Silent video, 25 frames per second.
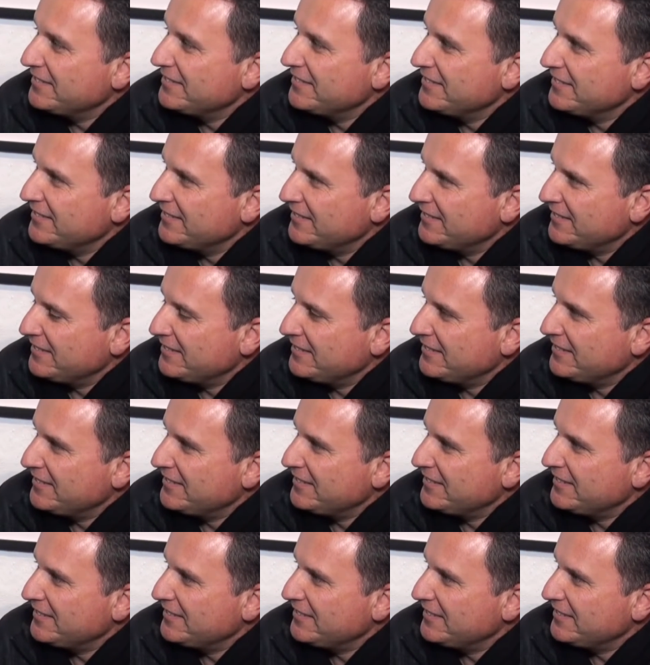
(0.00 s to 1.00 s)

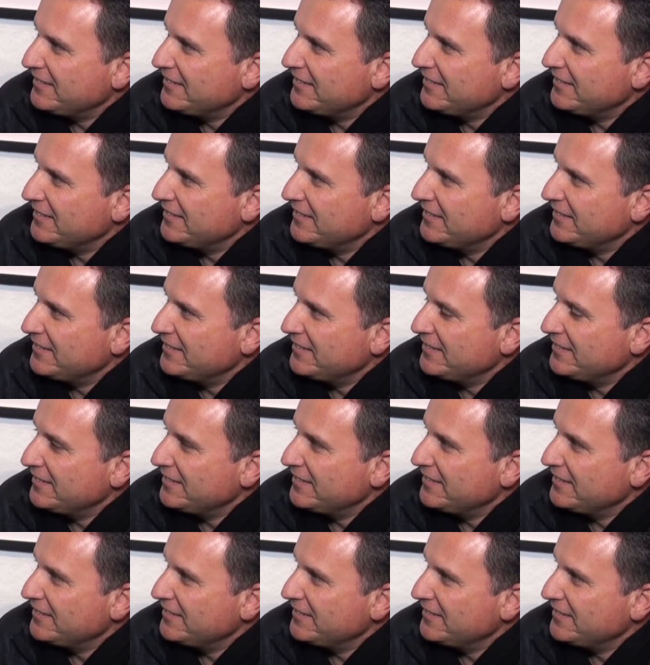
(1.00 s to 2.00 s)

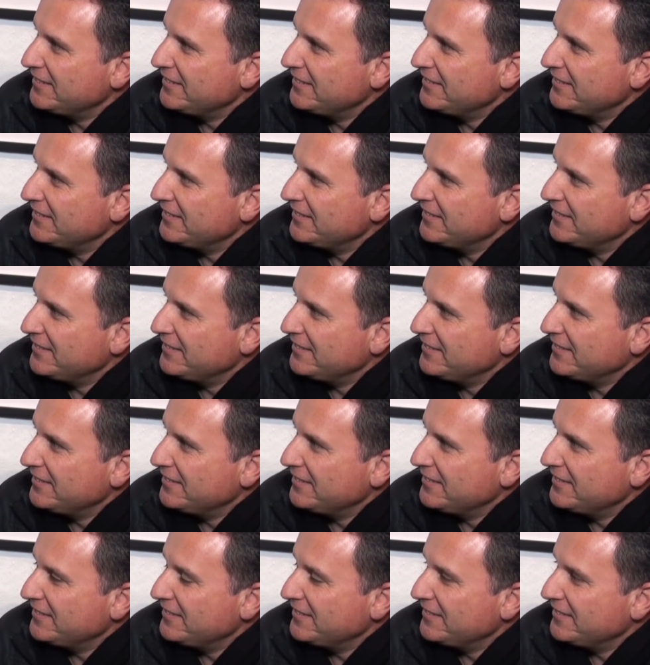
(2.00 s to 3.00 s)

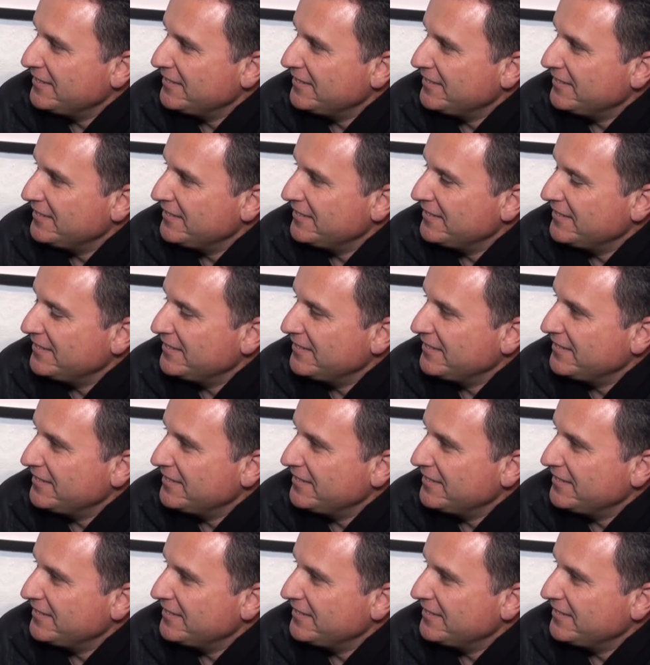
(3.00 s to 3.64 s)
The person shown says nothing.